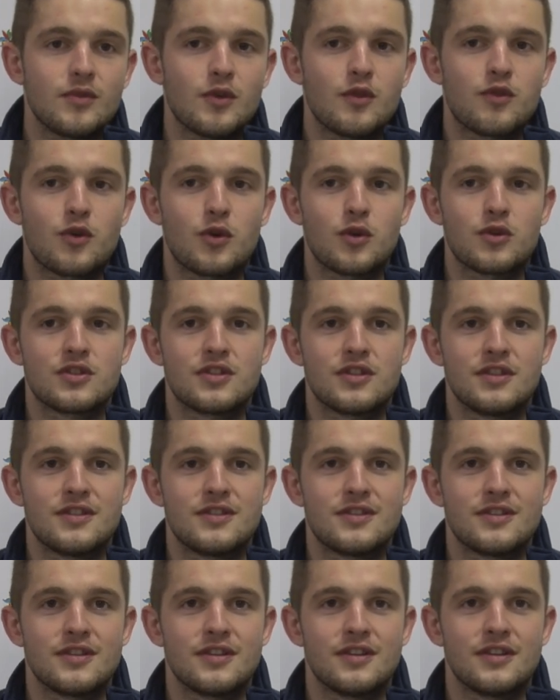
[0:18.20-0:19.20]
Of course,
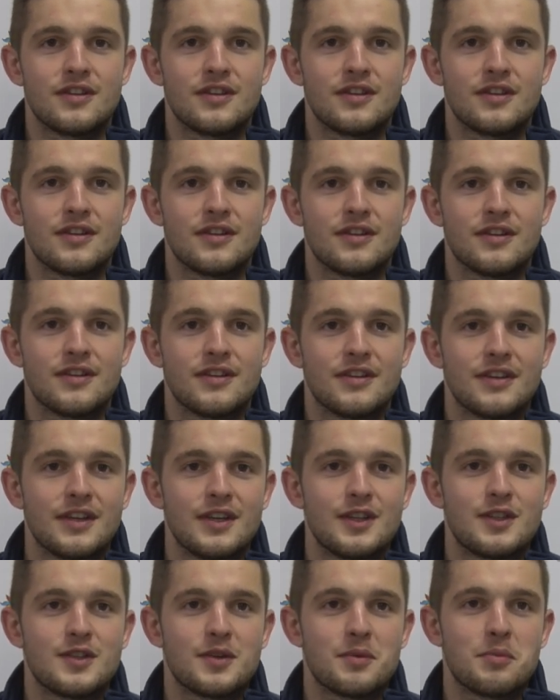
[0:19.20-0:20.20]
it's
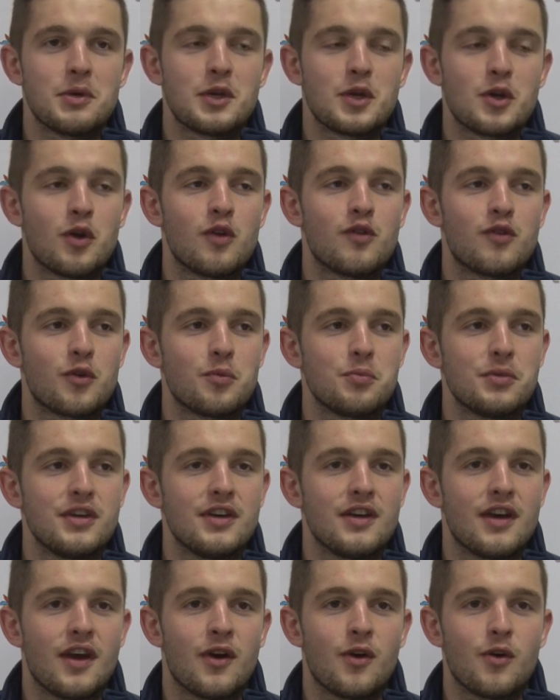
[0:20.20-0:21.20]
a big goal for
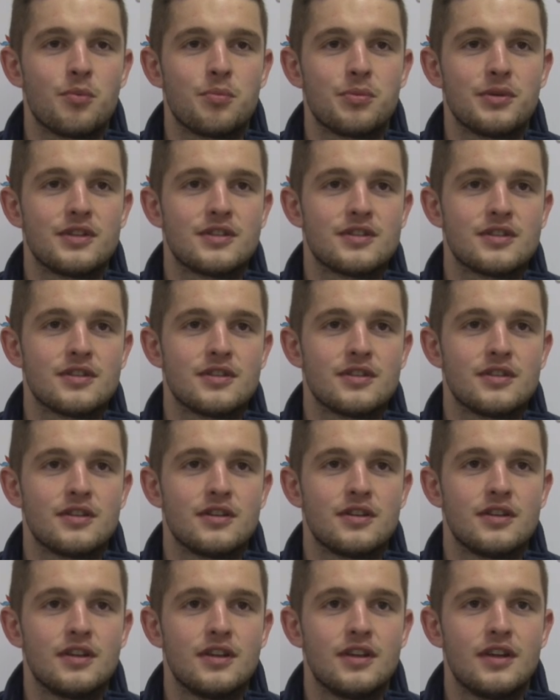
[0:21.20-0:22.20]
me. I hope it's the